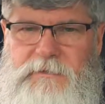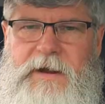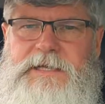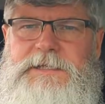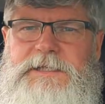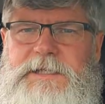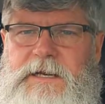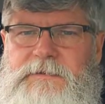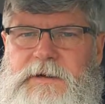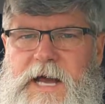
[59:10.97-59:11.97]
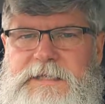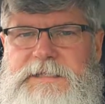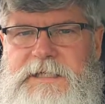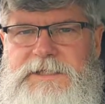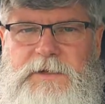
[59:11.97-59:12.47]
a racist and other
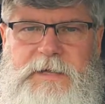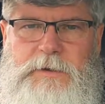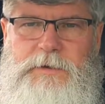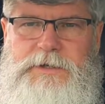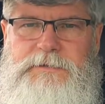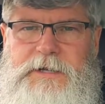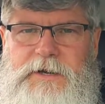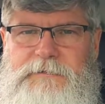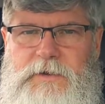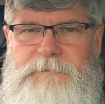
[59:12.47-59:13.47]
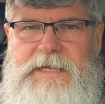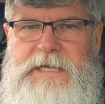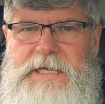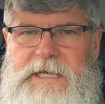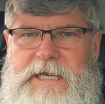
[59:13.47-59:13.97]
nonsense so that he wouldn't do the interview.
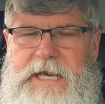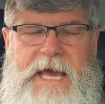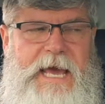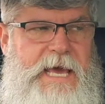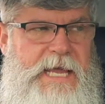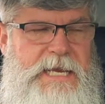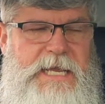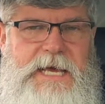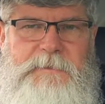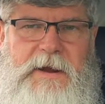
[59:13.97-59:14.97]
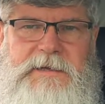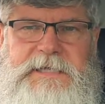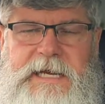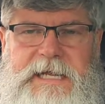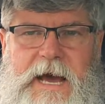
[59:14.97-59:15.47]
And Barry's
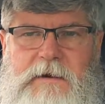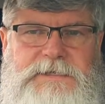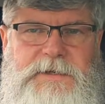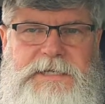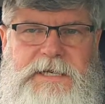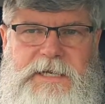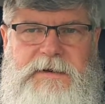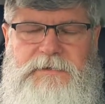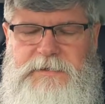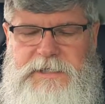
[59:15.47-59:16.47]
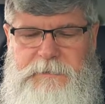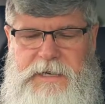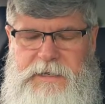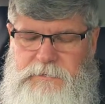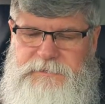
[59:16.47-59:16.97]
not a coward, so he did the interview. He's a
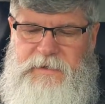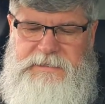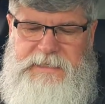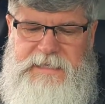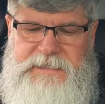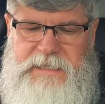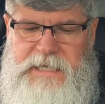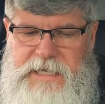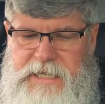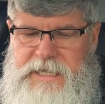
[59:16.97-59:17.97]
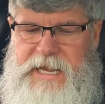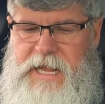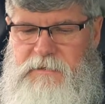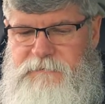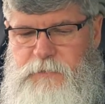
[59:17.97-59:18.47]
comedian. It was fantastic.
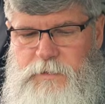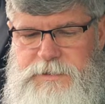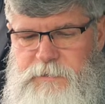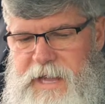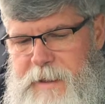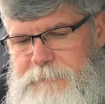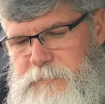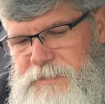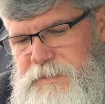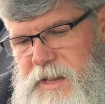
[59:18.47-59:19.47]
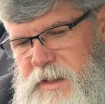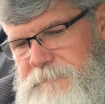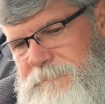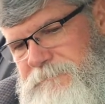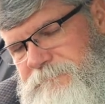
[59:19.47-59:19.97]
Now, unfortunately, what happened with
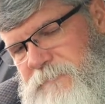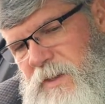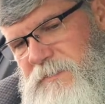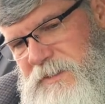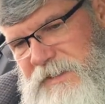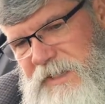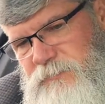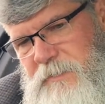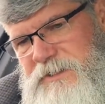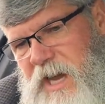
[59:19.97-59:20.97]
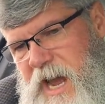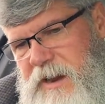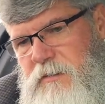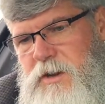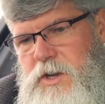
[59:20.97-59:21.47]
the stakes were much
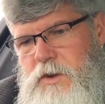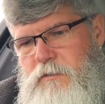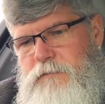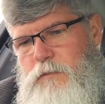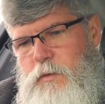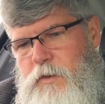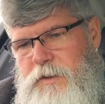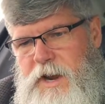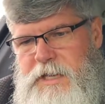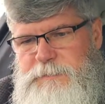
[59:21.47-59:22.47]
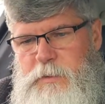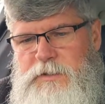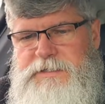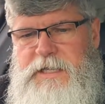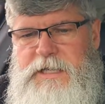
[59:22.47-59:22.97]
higher for Nas
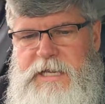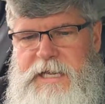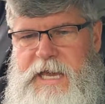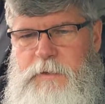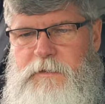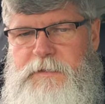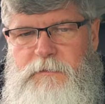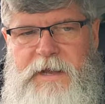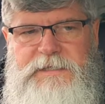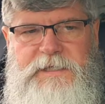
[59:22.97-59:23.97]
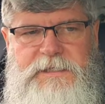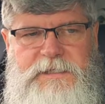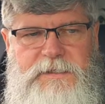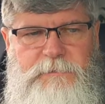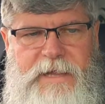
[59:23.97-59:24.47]
Bota, and when the
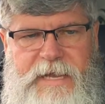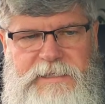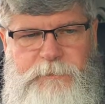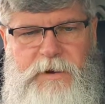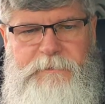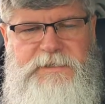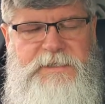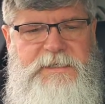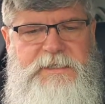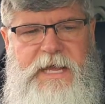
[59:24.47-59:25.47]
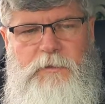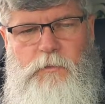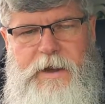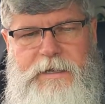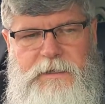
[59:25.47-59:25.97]
racist and black supremacist and
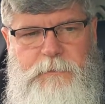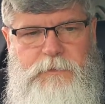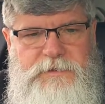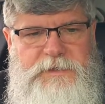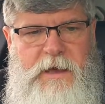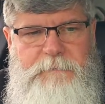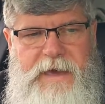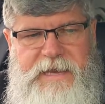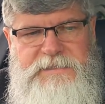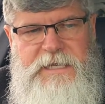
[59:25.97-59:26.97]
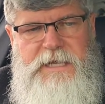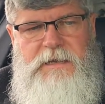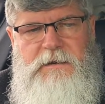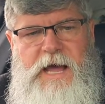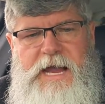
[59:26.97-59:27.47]
white liberal scumbags
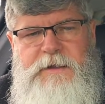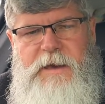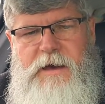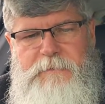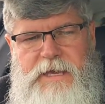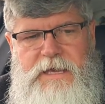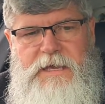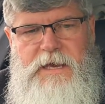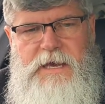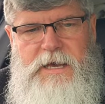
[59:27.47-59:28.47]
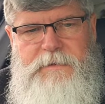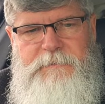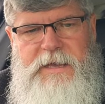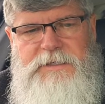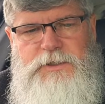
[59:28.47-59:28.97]
lied about me, and
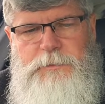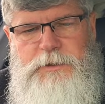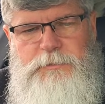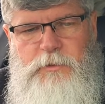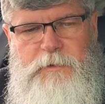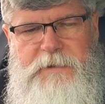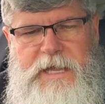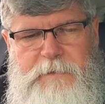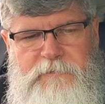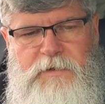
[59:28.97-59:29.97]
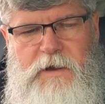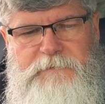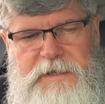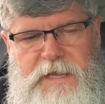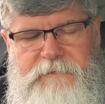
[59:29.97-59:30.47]
Supersport became involved
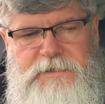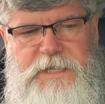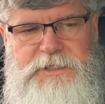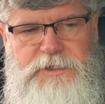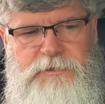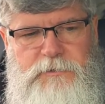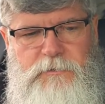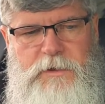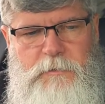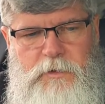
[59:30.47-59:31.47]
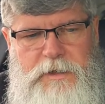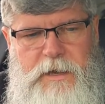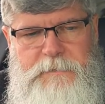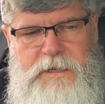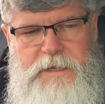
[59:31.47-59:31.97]
in the conversation during the Rugby World
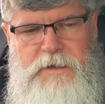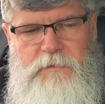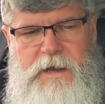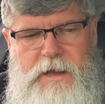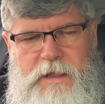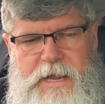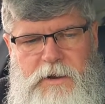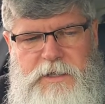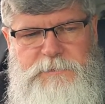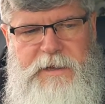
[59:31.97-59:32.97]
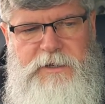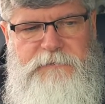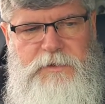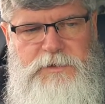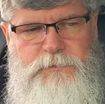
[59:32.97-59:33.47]
Cup, well, I lost my
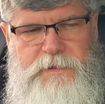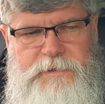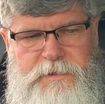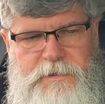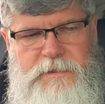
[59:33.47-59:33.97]
interviews with